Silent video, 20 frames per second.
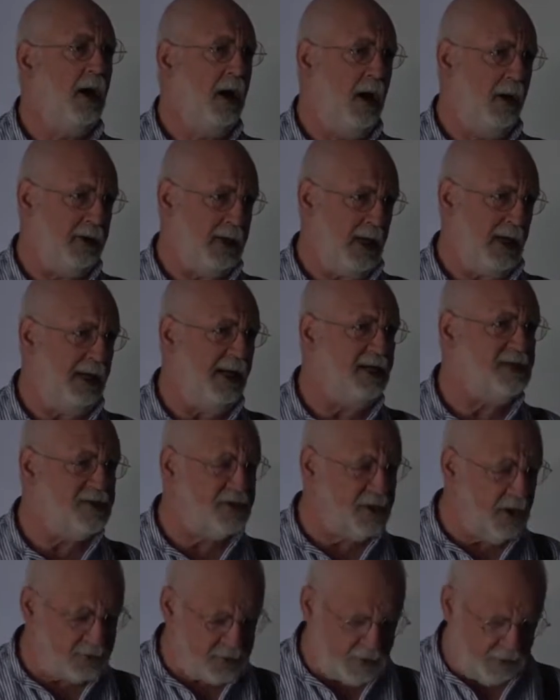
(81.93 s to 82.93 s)
Okay, let's
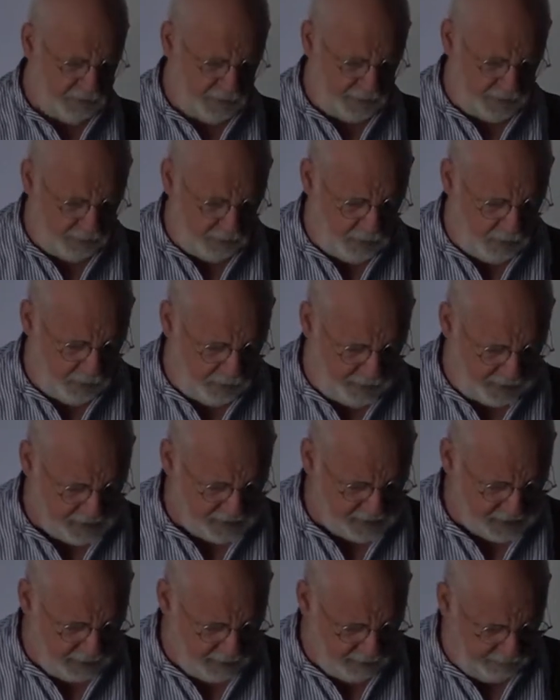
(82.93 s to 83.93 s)
start off with the war
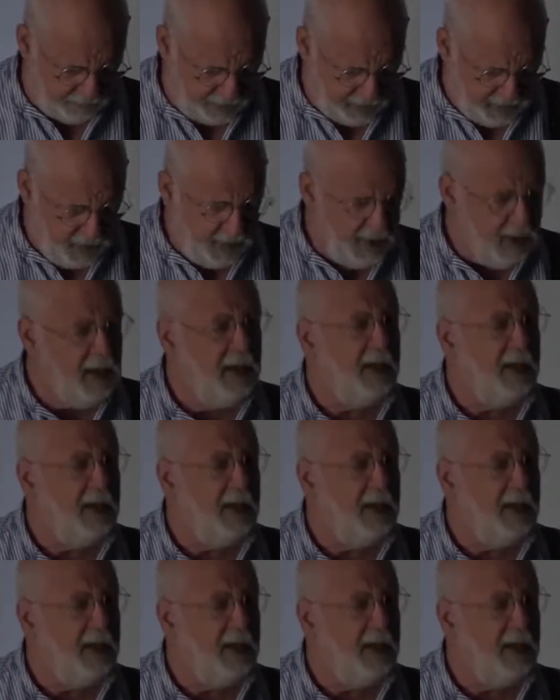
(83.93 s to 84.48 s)
itself.